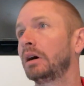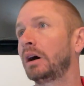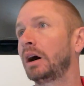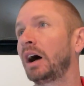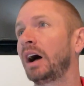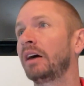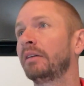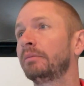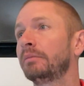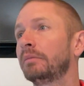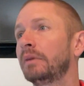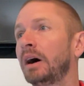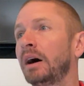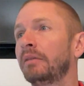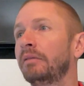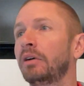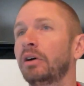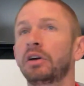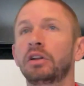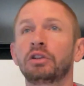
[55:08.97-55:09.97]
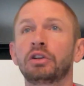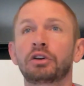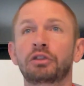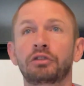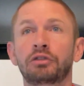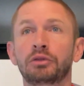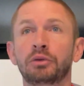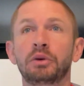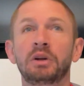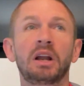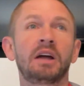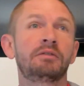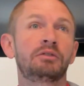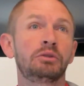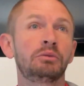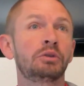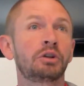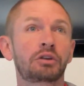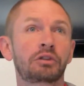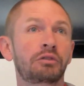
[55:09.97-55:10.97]
I've already looked through it. Have
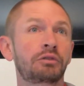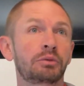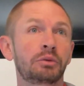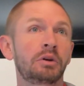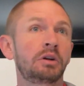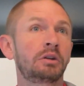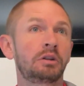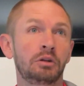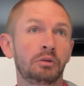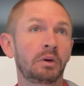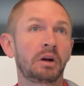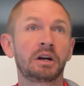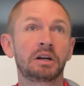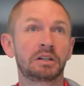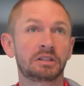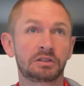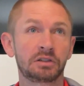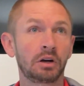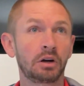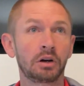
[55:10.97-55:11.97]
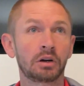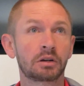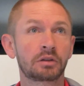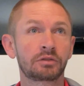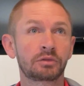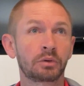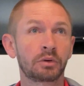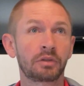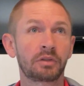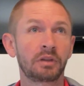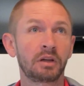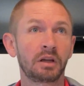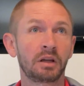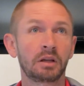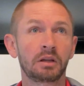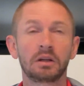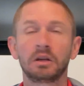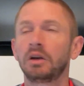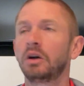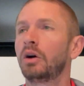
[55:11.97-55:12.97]
you looked through it? You ready to talk, sort of thing?